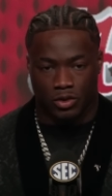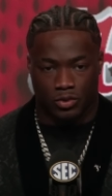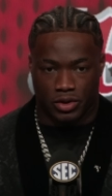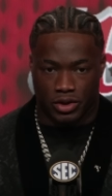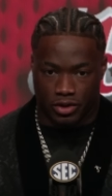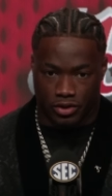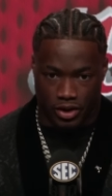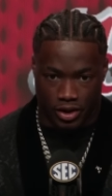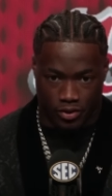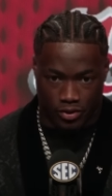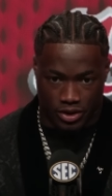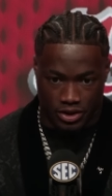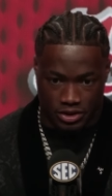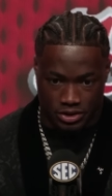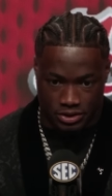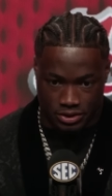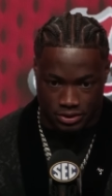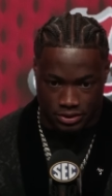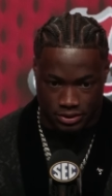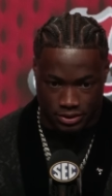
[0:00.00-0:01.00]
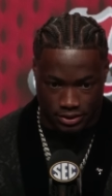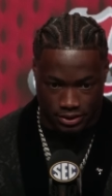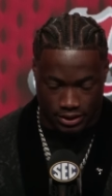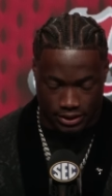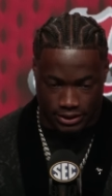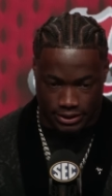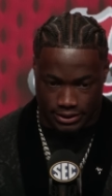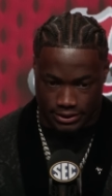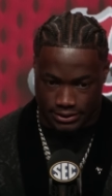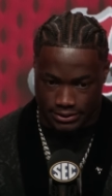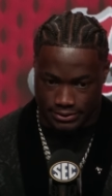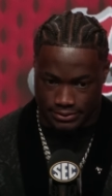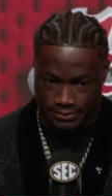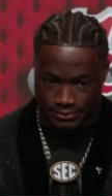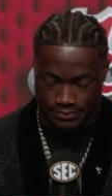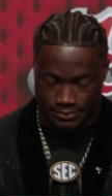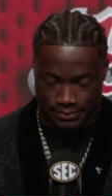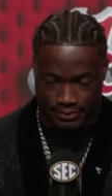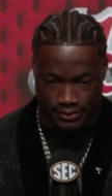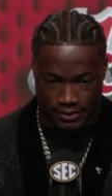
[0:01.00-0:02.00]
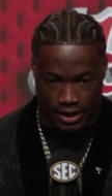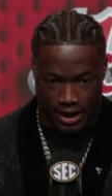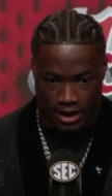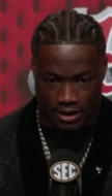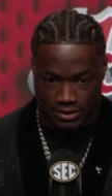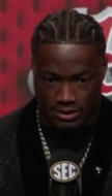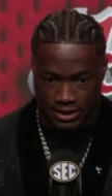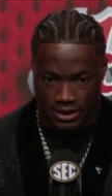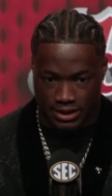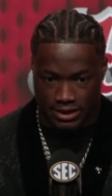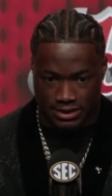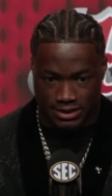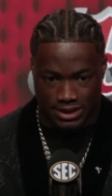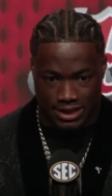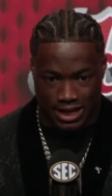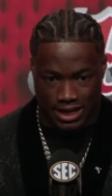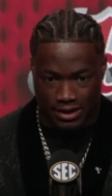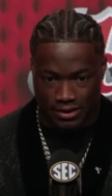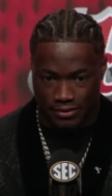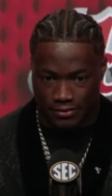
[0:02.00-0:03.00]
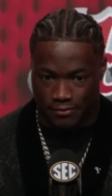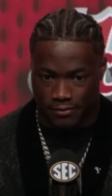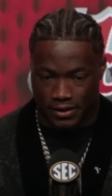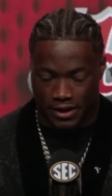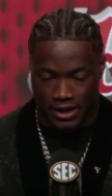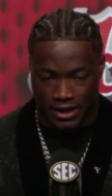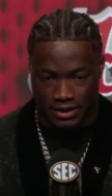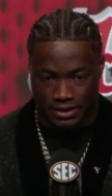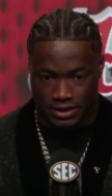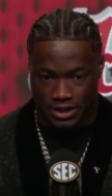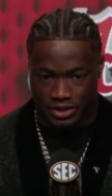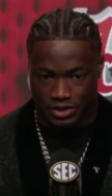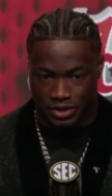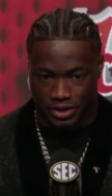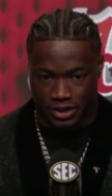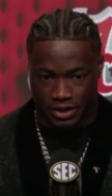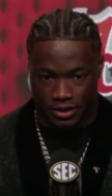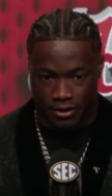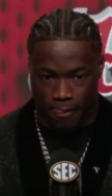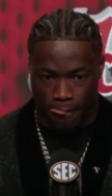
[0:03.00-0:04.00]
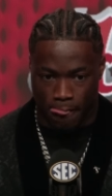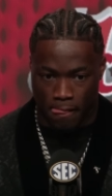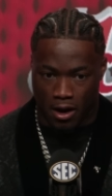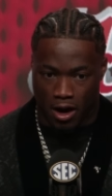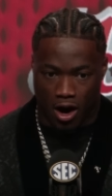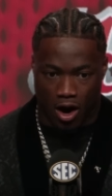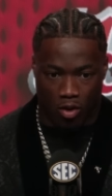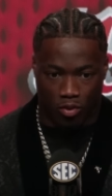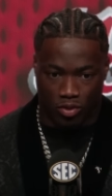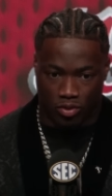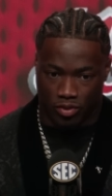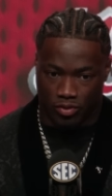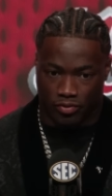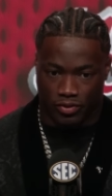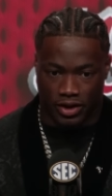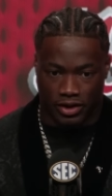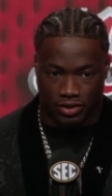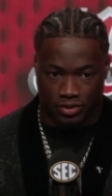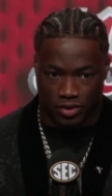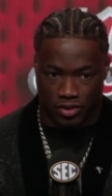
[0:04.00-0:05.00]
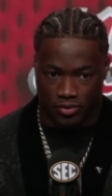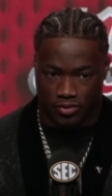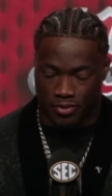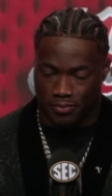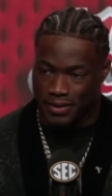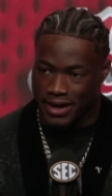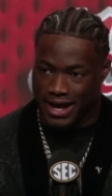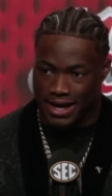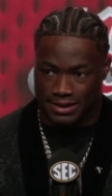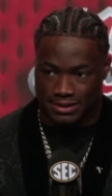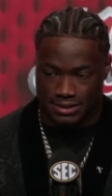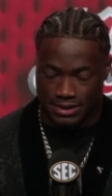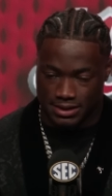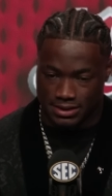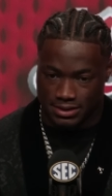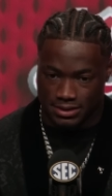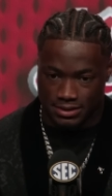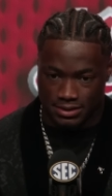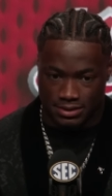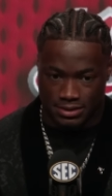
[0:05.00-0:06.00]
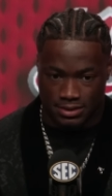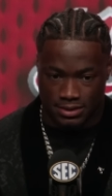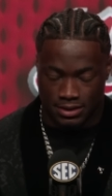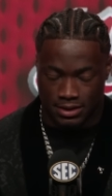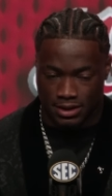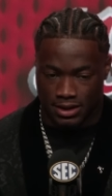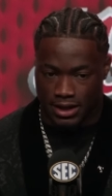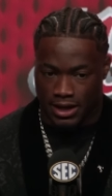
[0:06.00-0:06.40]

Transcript: What a great question. Um, I'll say there's a lot of things that you can always reflect on from past seasons.